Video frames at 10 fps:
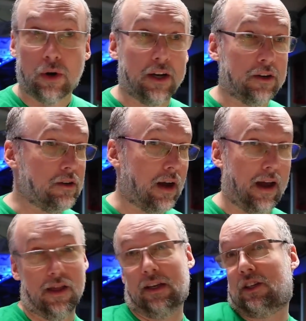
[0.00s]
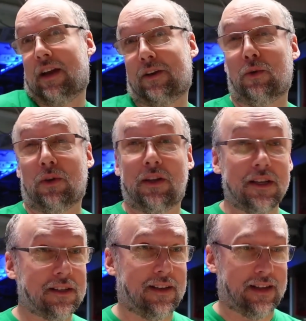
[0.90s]
here, I think it's kind of cool at
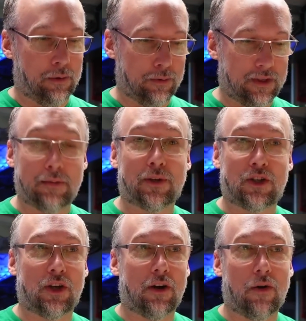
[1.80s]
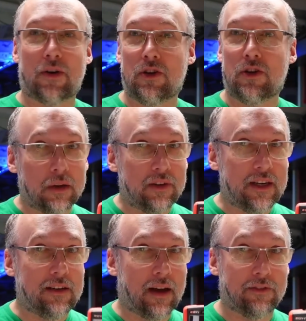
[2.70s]
least, is I was able to show you don't even
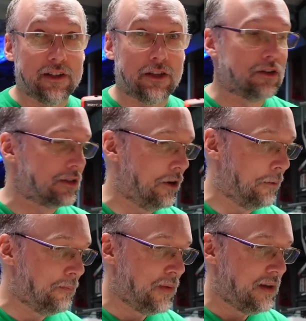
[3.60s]
need to have an oscilloscope